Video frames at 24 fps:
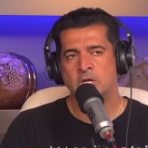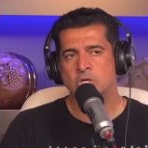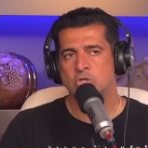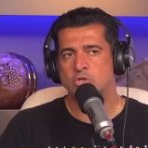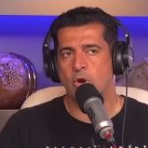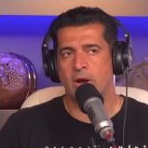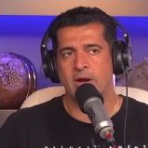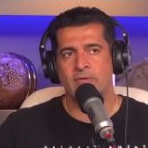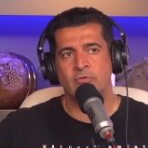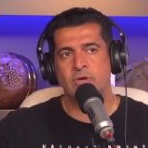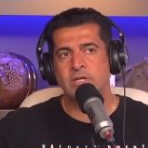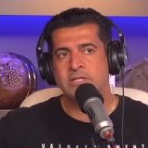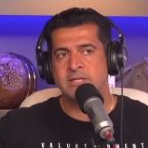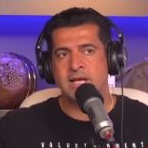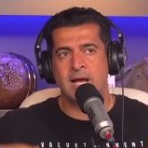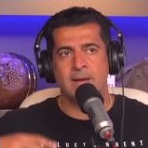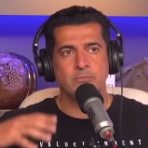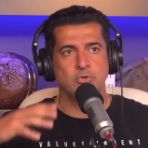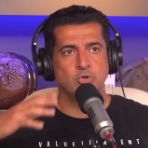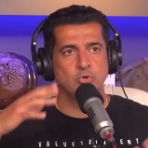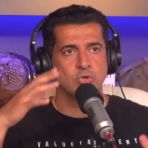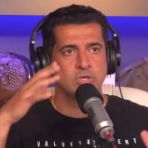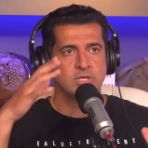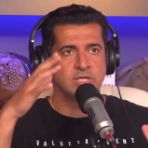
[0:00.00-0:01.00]
So every
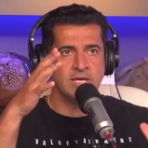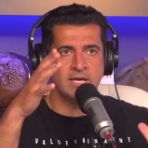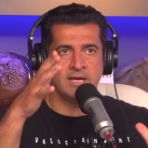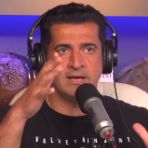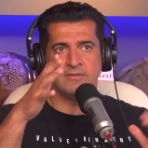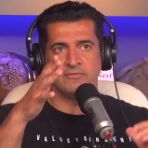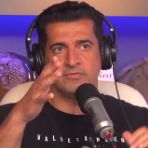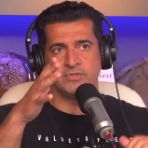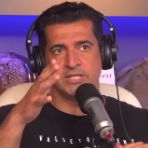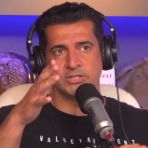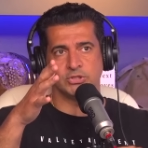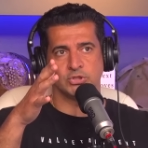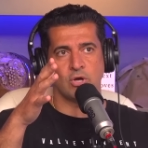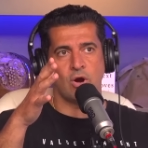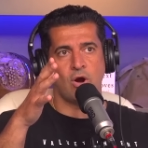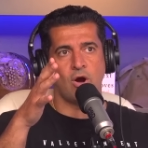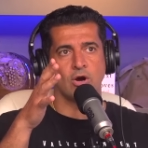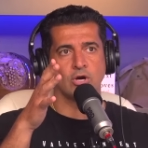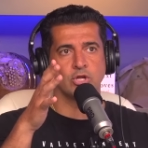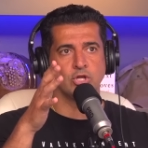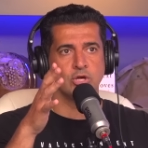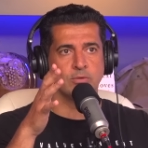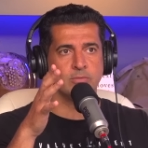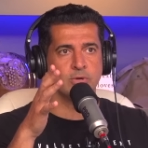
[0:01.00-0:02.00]
time you give this
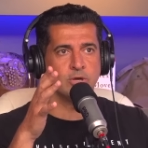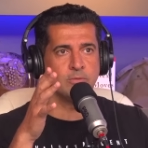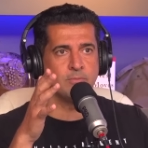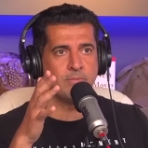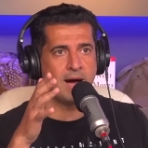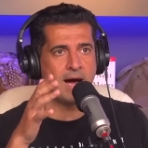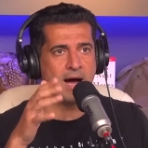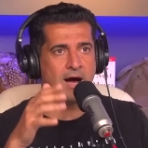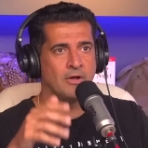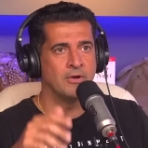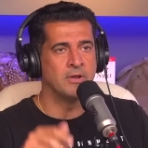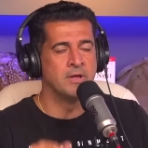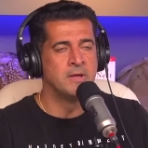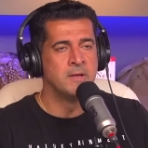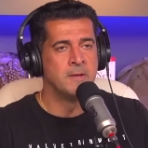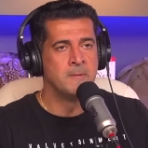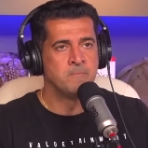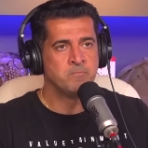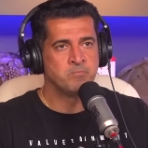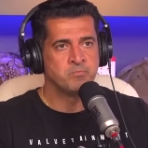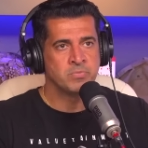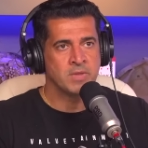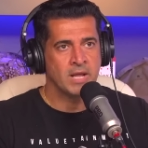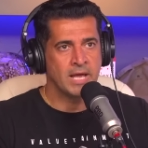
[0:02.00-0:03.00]
argument about
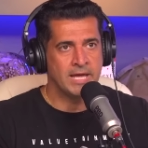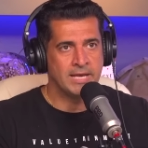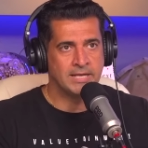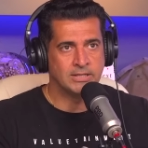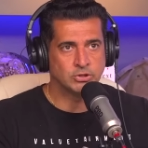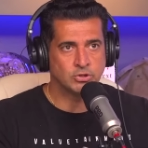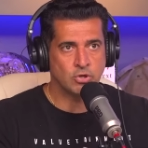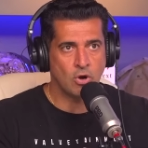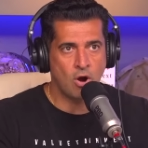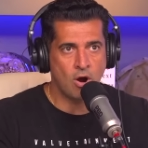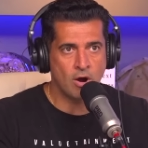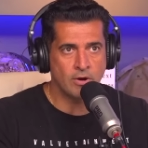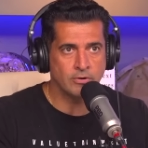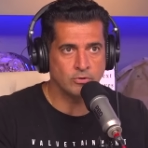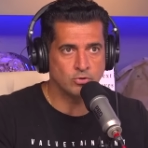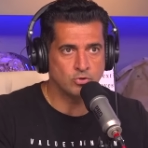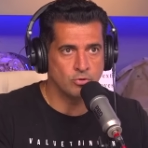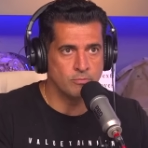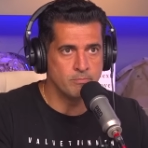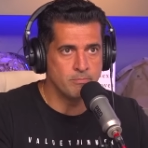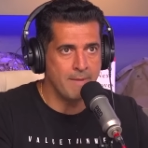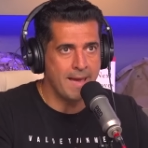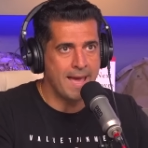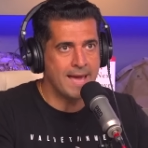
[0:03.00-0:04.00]
it is harder
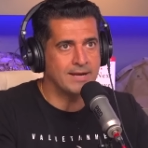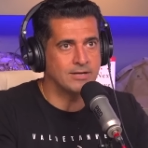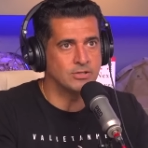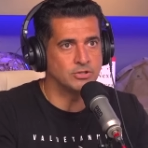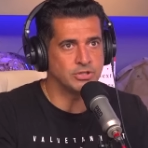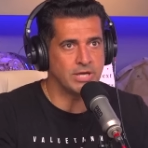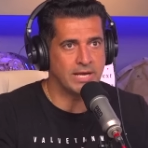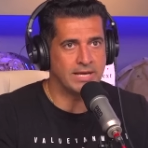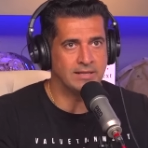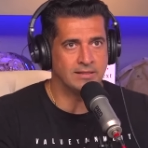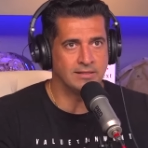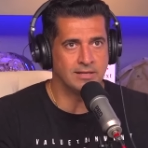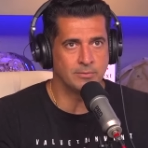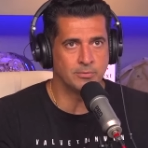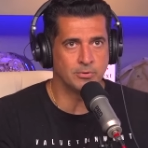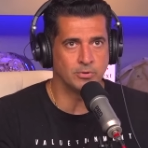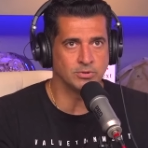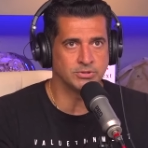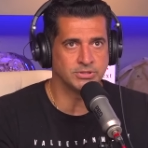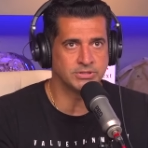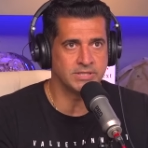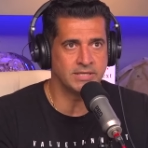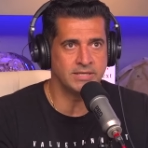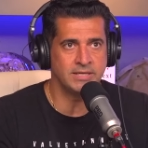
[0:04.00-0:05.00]
to manage a
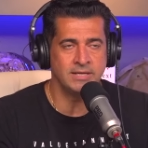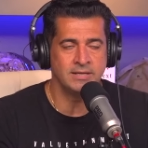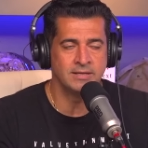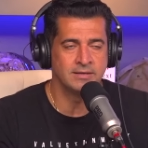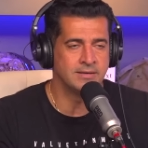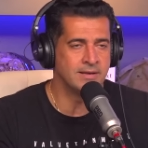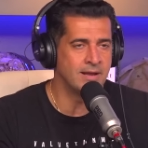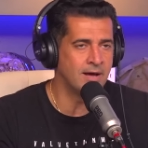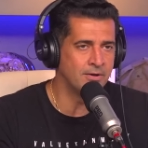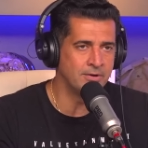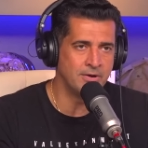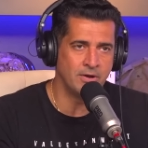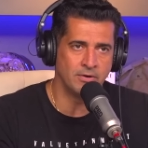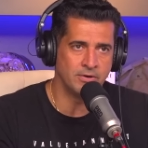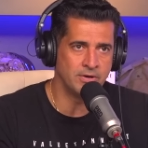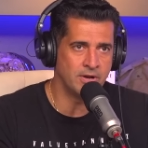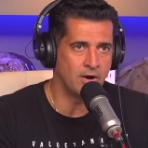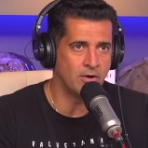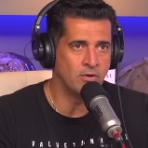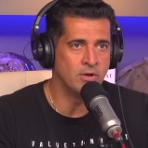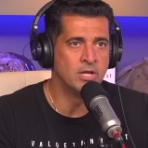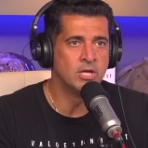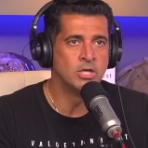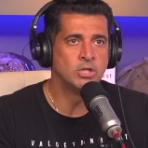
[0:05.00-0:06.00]
liberal city, no, no,
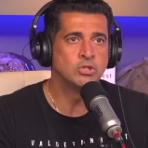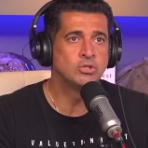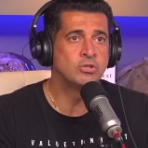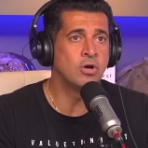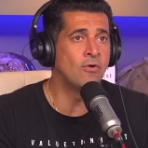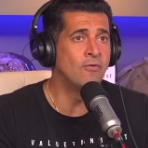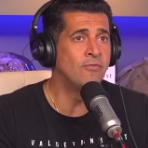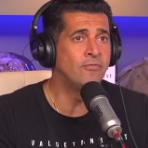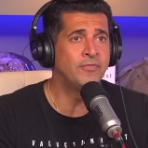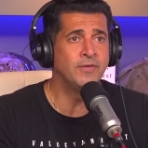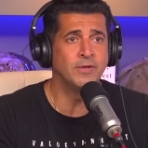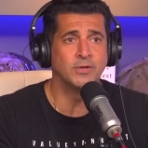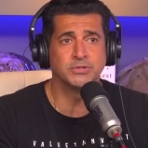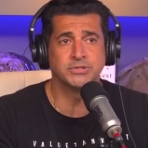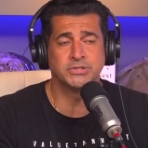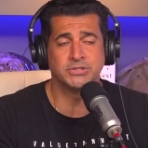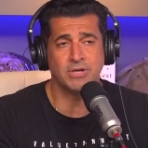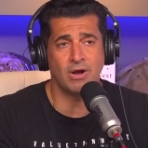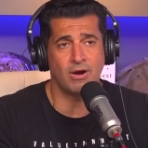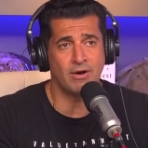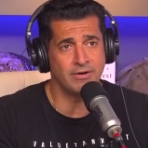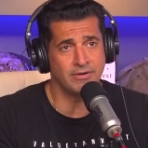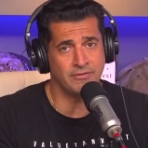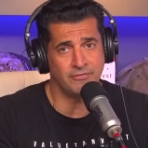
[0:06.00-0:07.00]
no. Don't feel
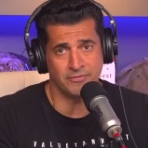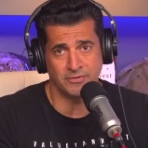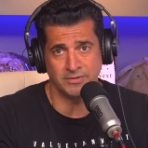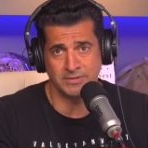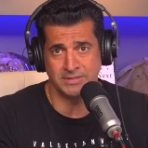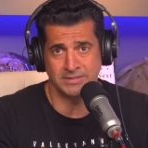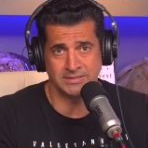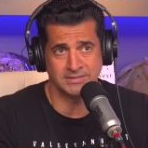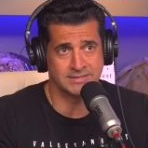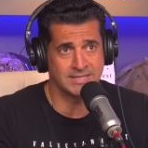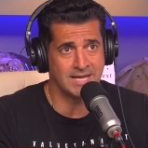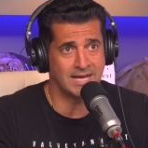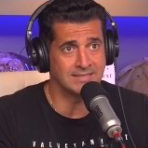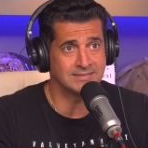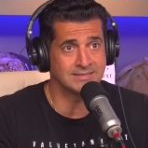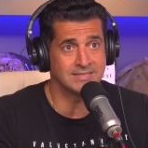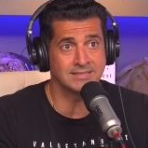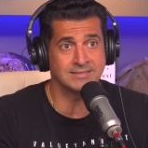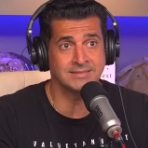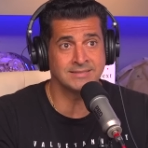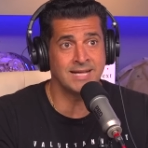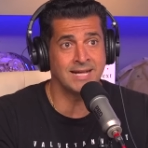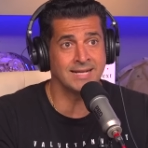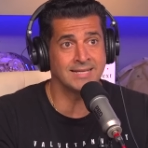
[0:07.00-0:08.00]
sorry for these guys.
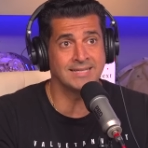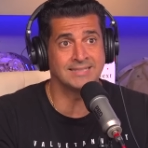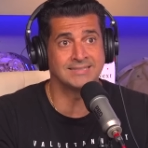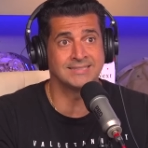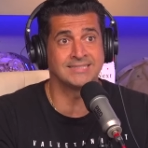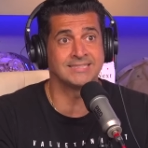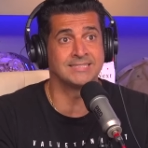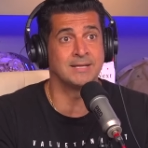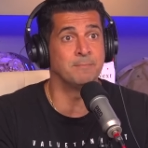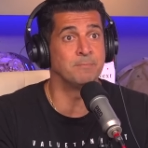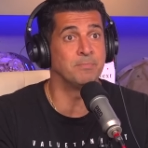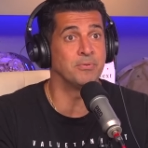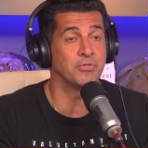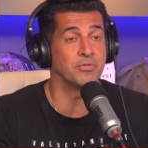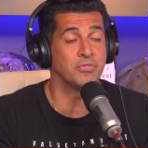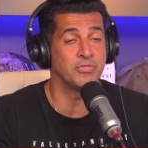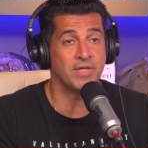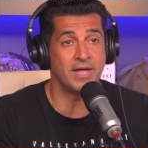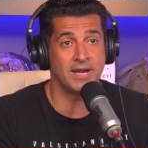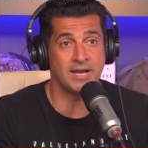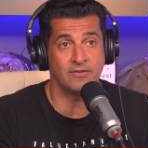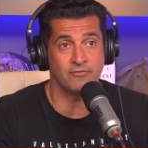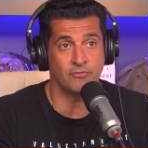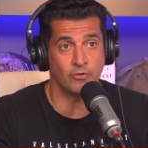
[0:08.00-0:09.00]
Let's not get
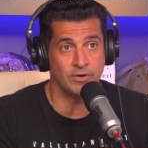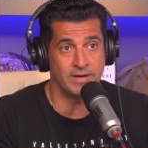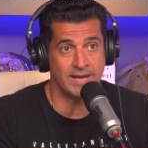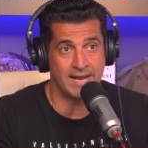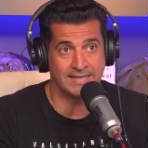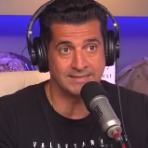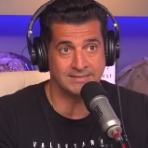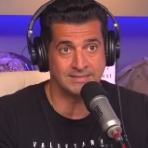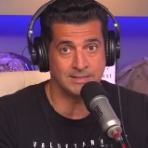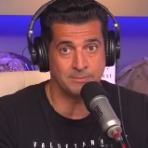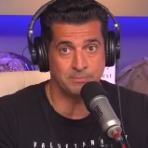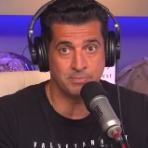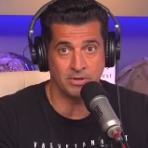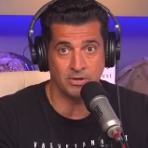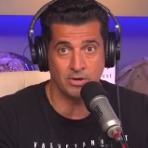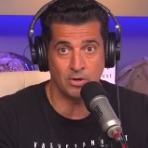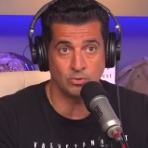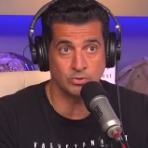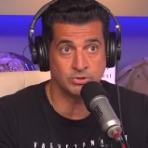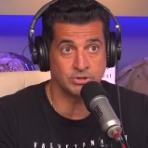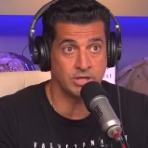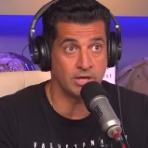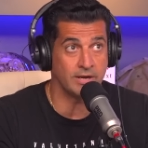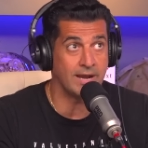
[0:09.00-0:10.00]
sympathetic for Nancy
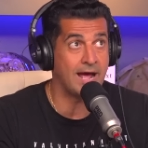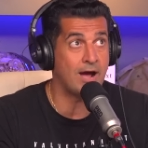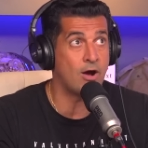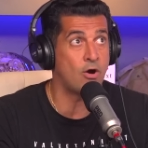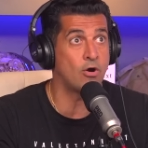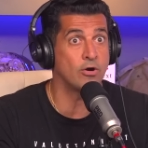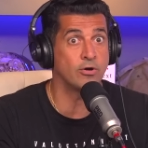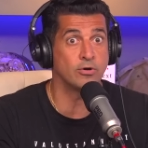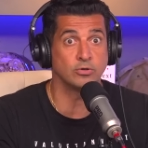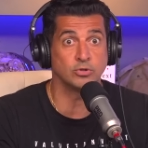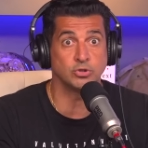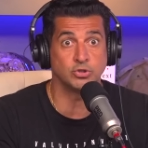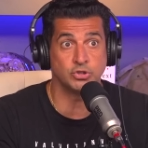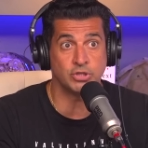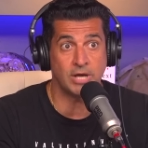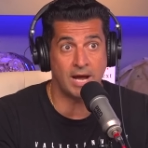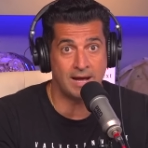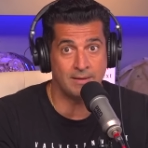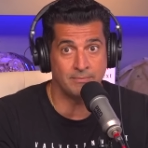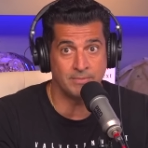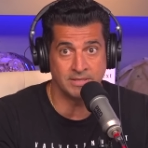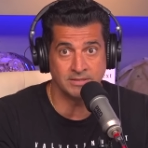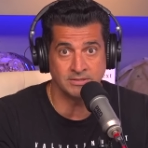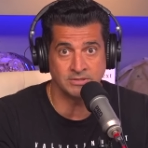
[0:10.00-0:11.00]
Pelosi on how hard her
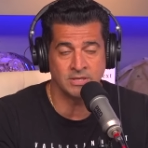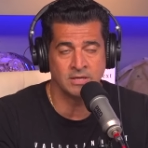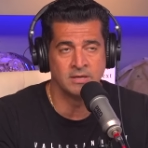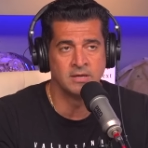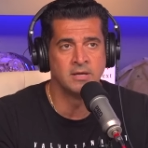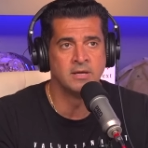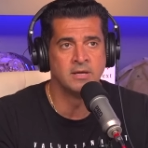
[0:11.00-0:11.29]
job is.